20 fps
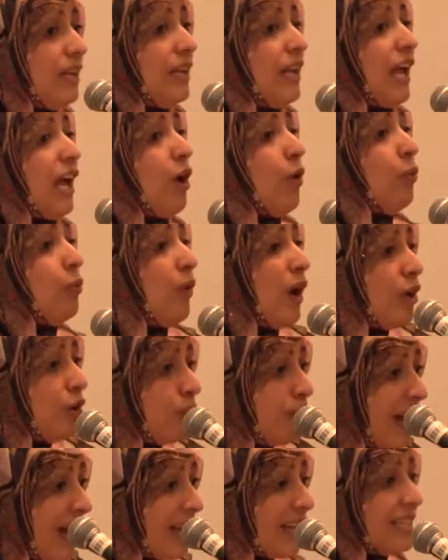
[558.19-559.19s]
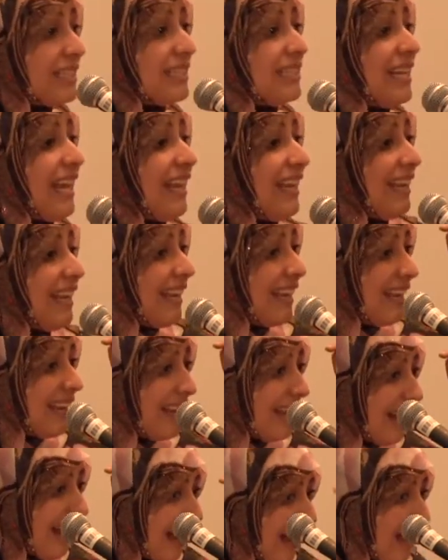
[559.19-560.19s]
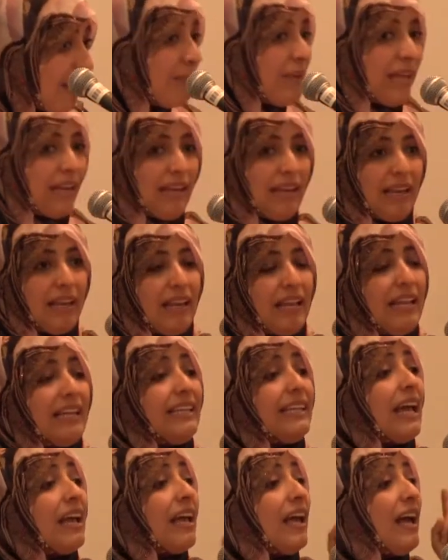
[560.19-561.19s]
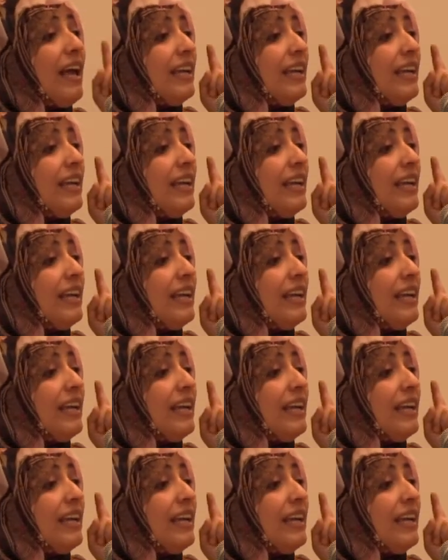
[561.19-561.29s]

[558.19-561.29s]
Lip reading: They have to struggle